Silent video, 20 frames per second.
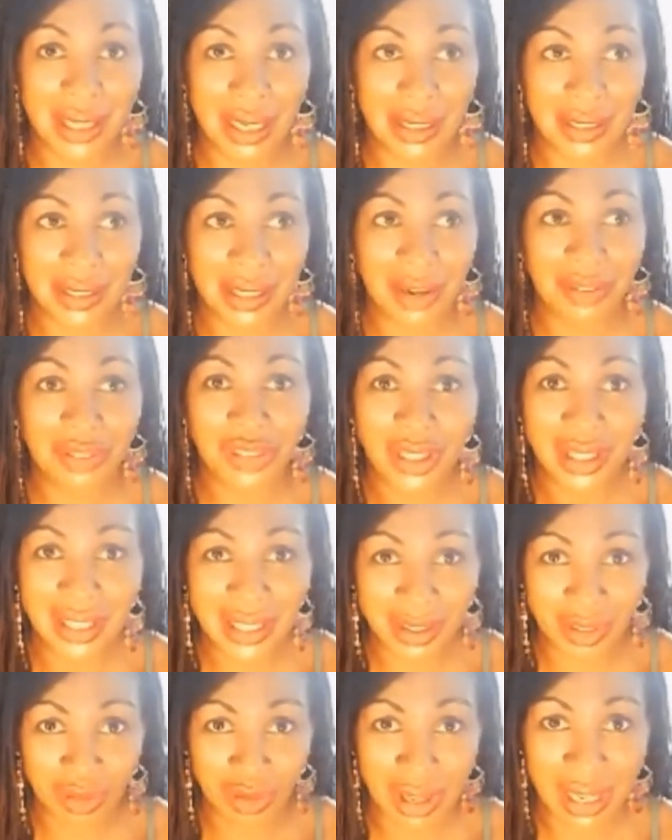They're saying
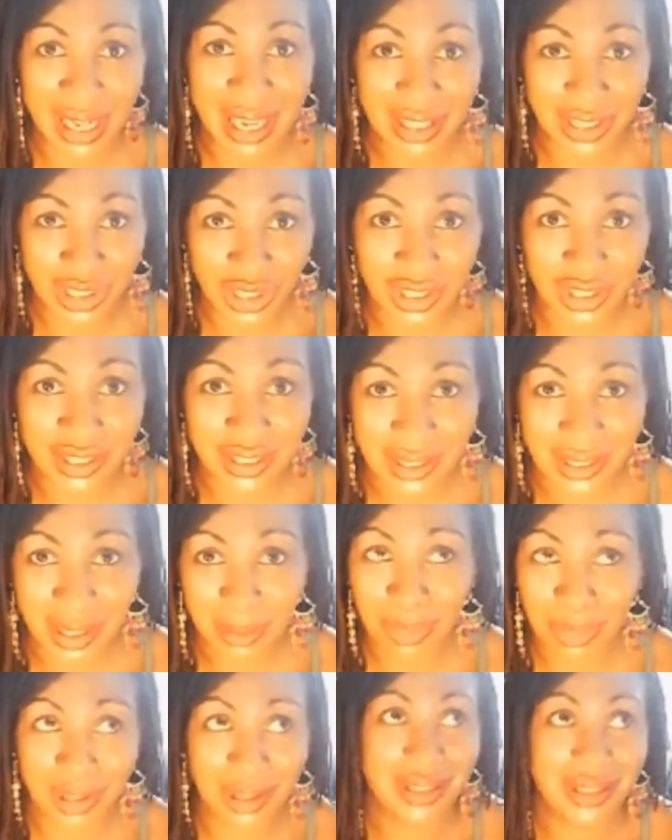definitely
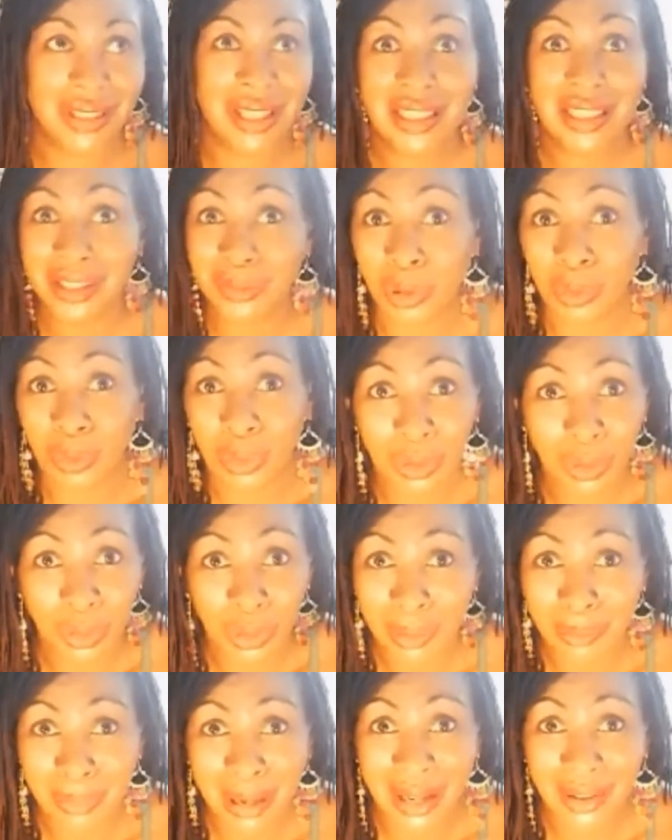relationship, because that's what
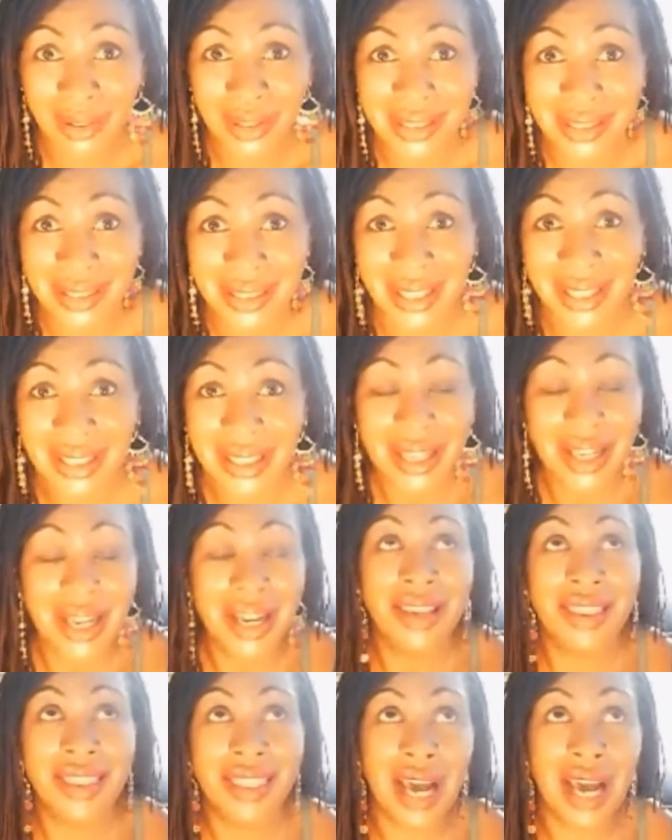we're all about, isn't it?